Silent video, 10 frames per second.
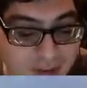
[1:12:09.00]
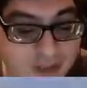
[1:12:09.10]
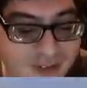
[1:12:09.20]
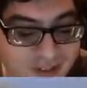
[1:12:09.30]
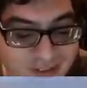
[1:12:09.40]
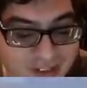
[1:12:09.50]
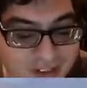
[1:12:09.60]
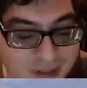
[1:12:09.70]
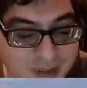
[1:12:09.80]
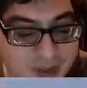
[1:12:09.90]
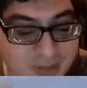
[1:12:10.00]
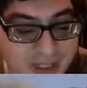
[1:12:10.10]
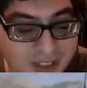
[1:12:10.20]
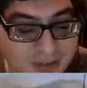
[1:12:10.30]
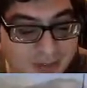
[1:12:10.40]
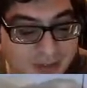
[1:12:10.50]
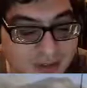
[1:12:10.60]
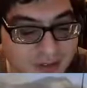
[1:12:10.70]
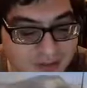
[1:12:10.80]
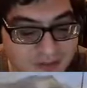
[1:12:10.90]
all. It's almost as bad as the floor.